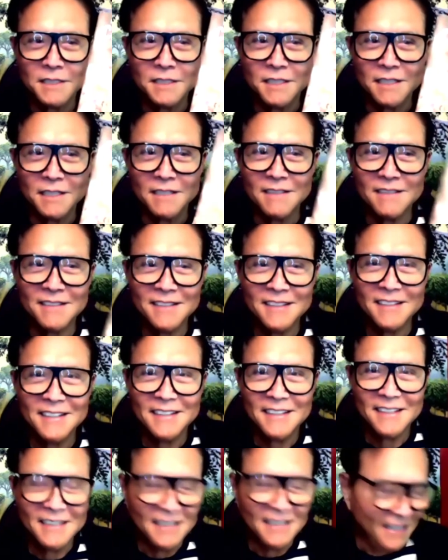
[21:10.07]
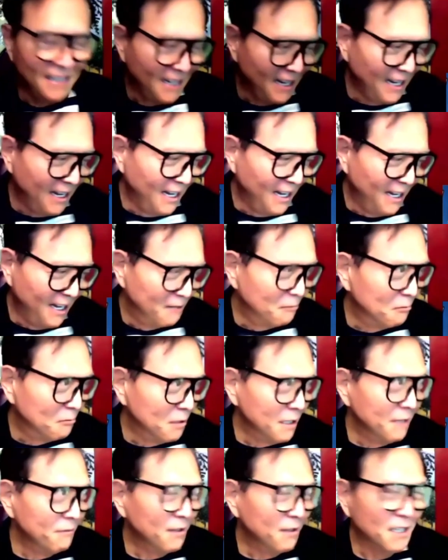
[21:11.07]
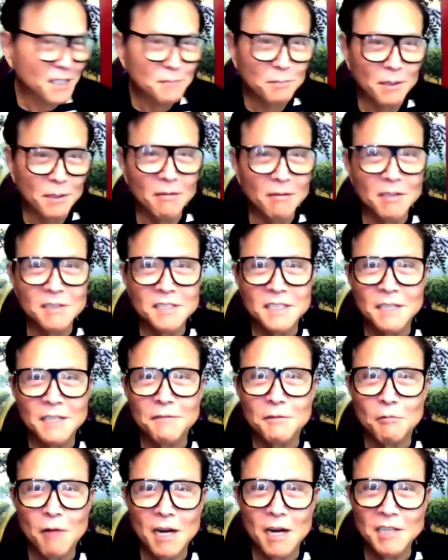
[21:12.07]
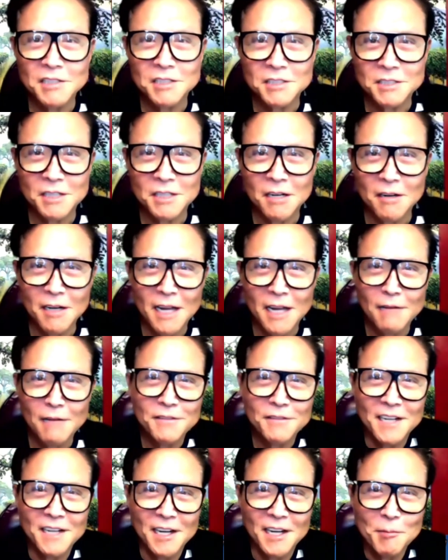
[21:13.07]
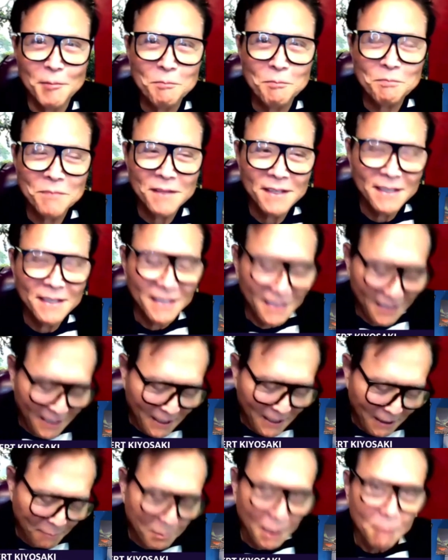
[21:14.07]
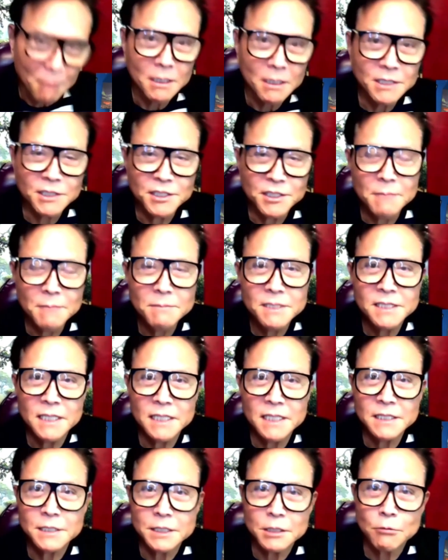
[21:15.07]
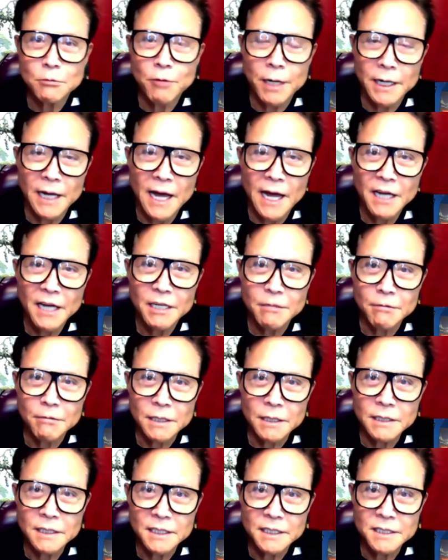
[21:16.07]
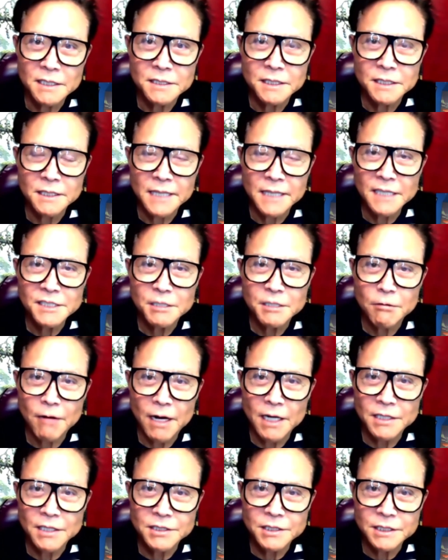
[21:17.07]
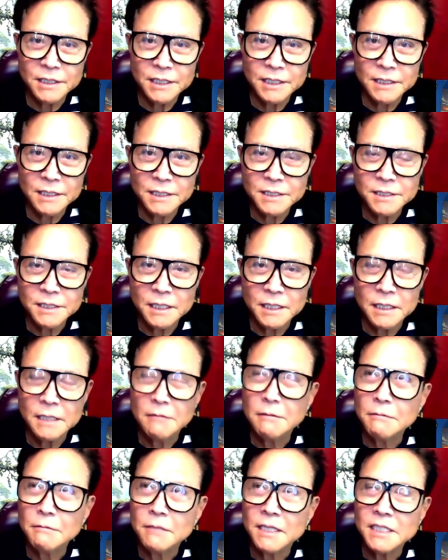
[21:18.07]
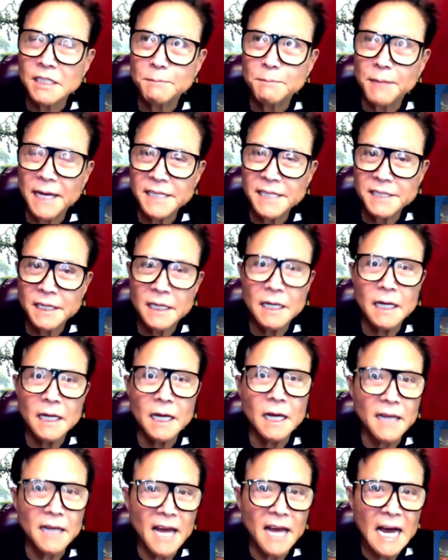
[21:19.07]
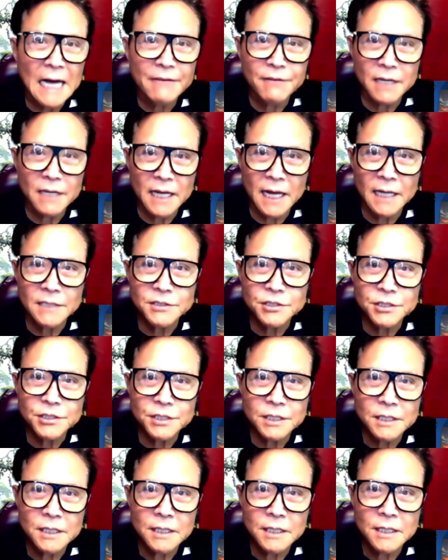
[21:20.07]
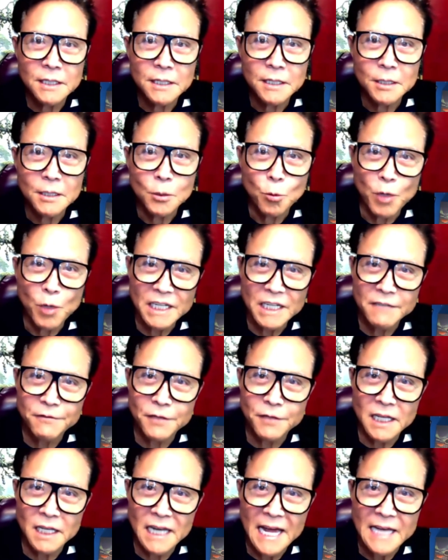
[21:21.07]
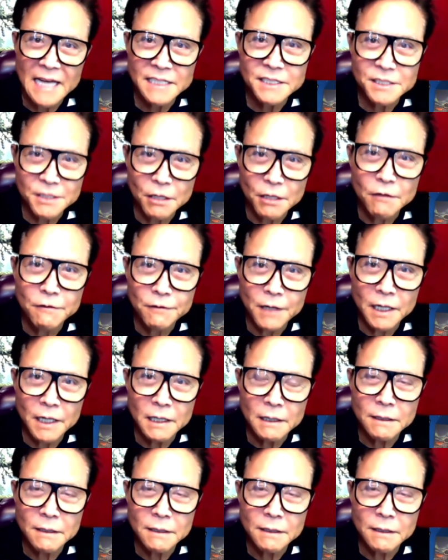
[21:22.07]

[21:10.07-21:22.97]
here, and we've experienced enough crashes in our lifetime. But what Jim says is quite accurate. Is the next crash is basically an avalanche, waiting for the last snowflake.